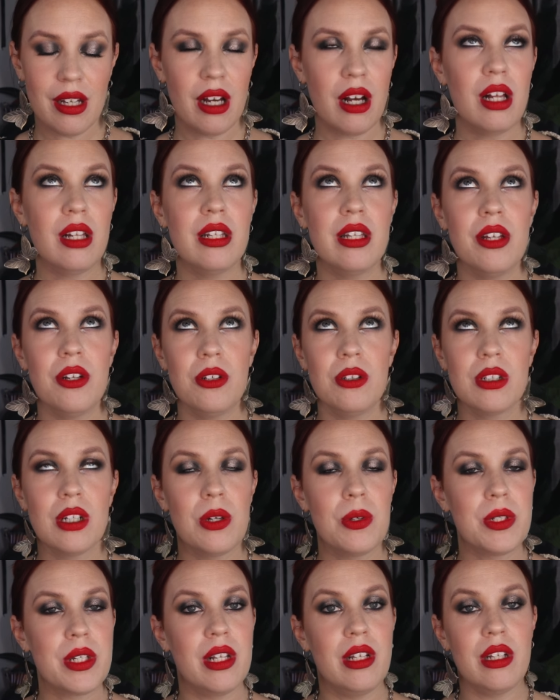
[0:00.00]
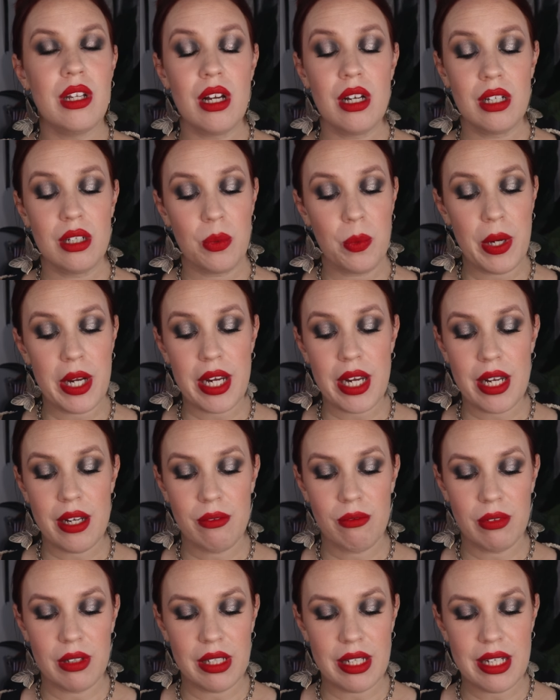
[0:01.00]
A little goes a long way,
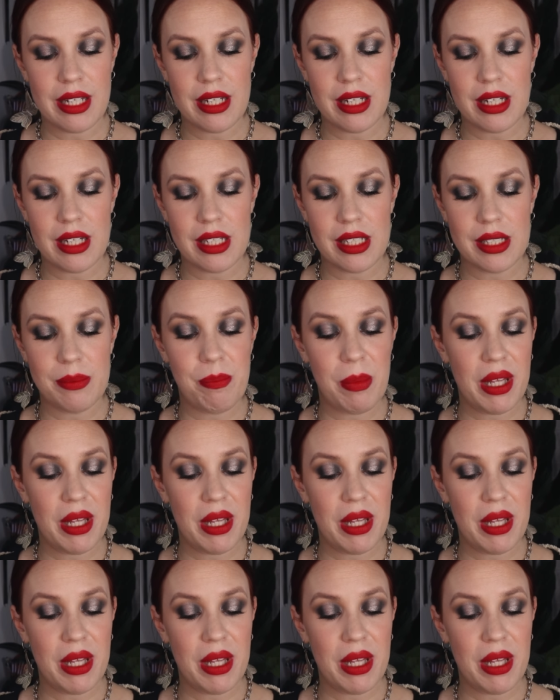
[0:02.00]
it really does,